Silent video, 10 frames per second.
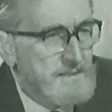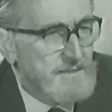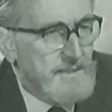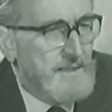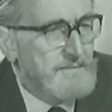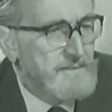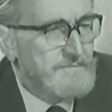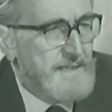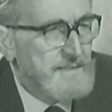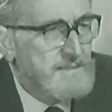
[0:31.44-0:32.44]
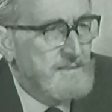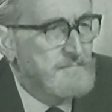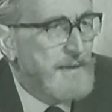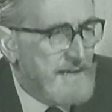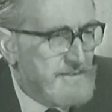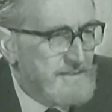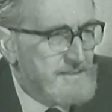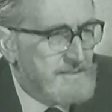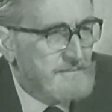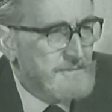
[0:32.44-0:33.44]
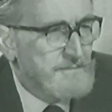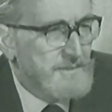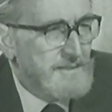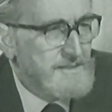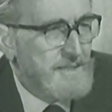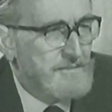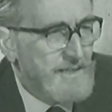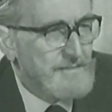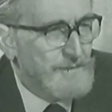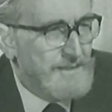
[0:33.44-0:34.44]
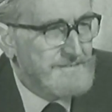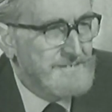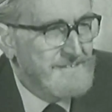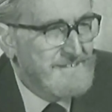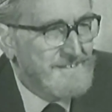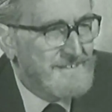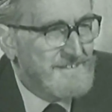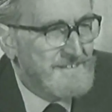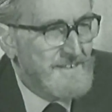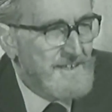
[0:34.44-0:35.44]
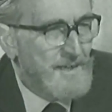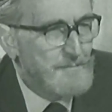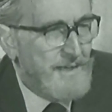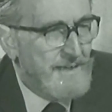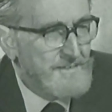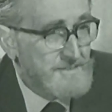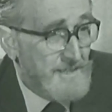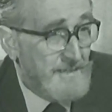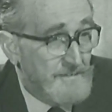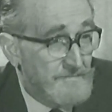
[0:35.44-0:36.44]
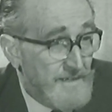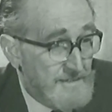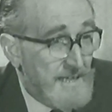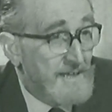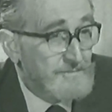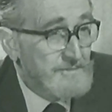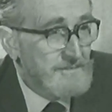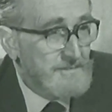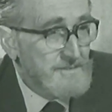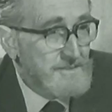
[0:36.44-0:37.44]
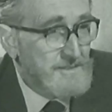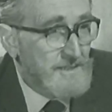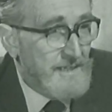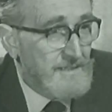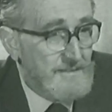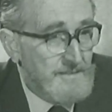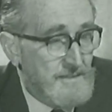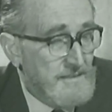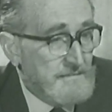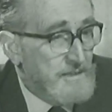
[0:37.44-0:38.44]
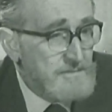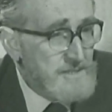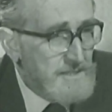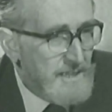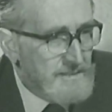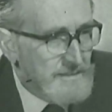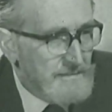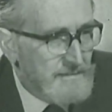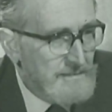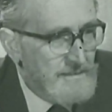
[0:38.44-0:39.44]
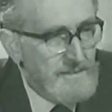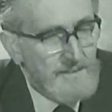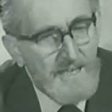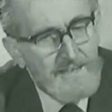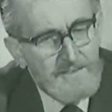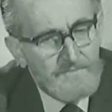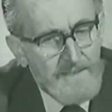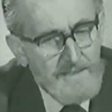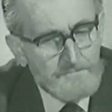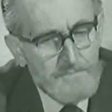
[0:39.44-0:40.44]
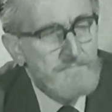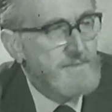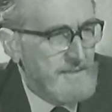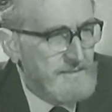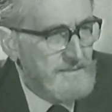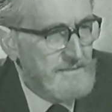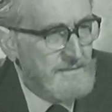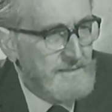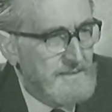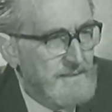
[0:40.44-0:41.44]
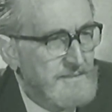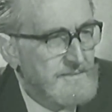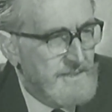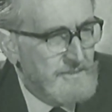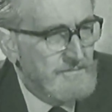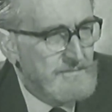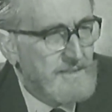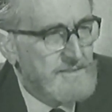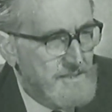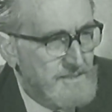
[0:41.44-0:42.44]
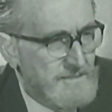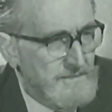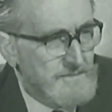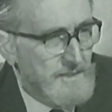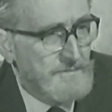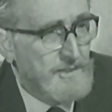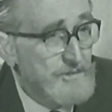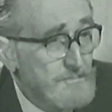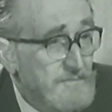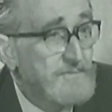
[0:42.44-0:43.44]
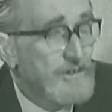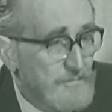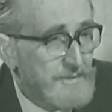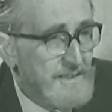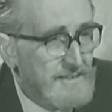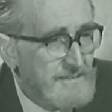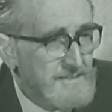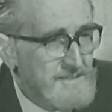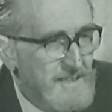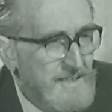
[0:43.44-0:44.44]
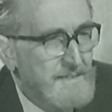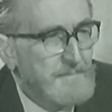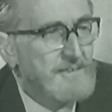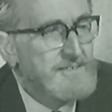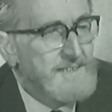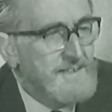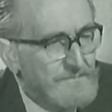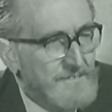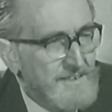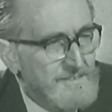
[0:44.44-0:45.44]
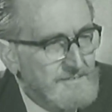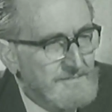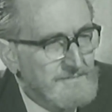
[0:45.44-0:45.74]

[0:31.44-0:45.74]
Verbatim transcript: They are, in fact, pirates. The, the word is a correct one. Uh, they are pirates. They are, in fact, outlaws. And uh, no society can, in fact, permit the continued existence of a group of lawbreakers because if they do,